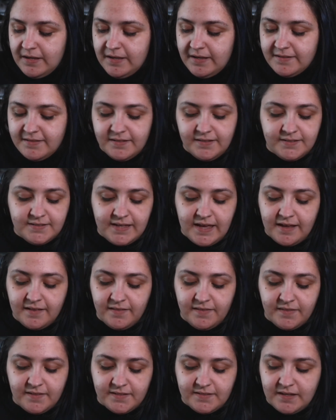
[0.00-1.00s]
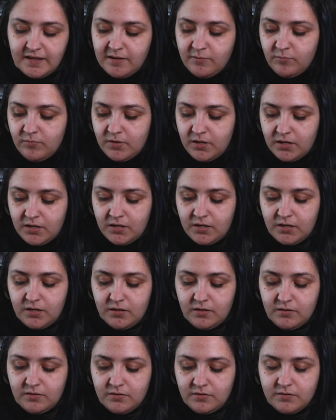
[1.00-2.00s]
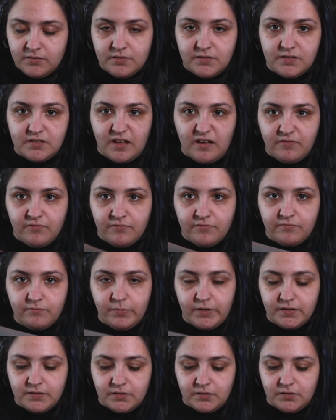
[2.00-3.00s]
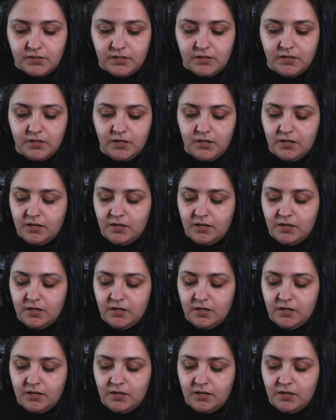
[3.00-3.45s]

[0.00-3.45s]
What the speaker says: It's exactly the same stuff, basically.